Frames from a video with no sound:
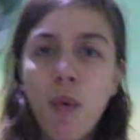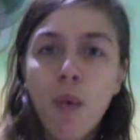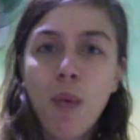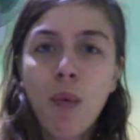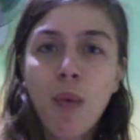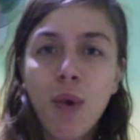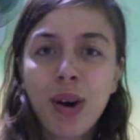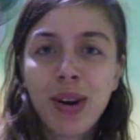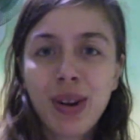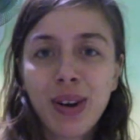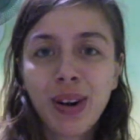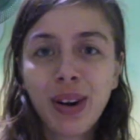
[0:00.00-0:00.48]

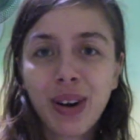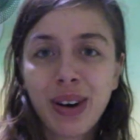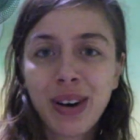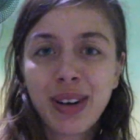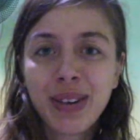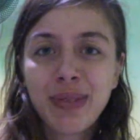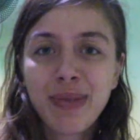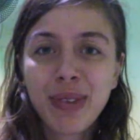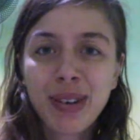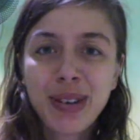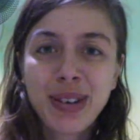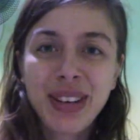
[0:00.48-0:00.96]
what you
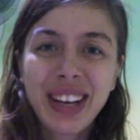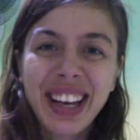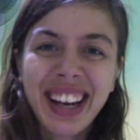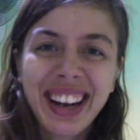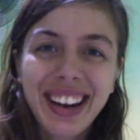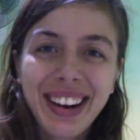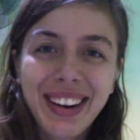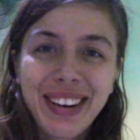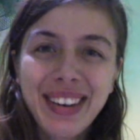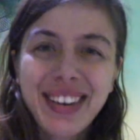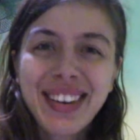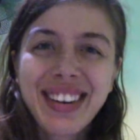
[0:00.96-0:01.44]
learn, what you
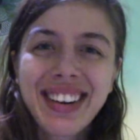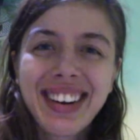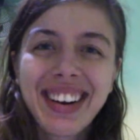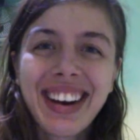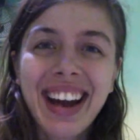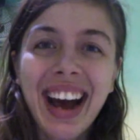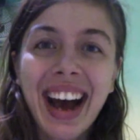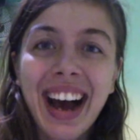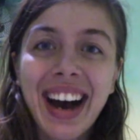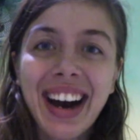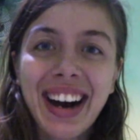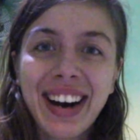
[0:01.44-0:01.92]
can learn
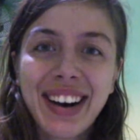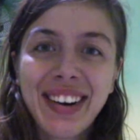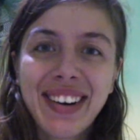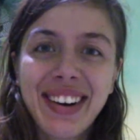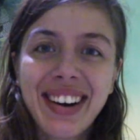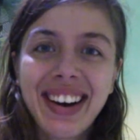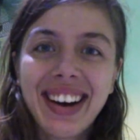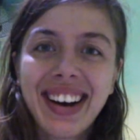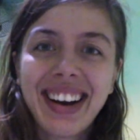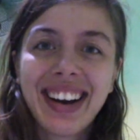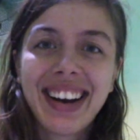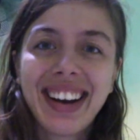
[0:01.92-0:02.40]
now,
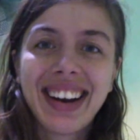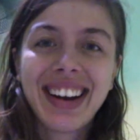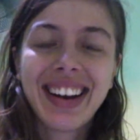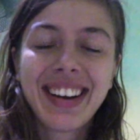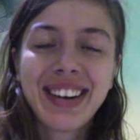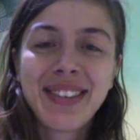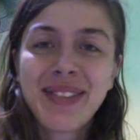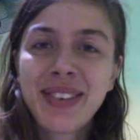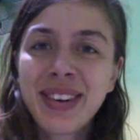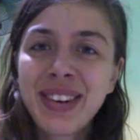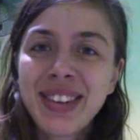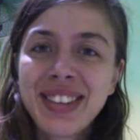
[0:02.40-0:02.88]
and
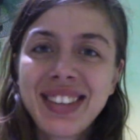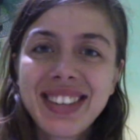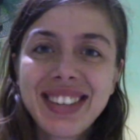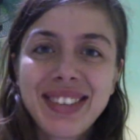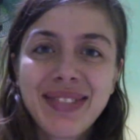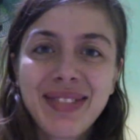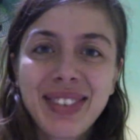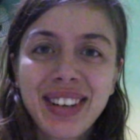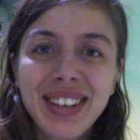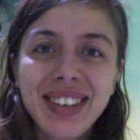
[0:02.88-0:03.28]
what's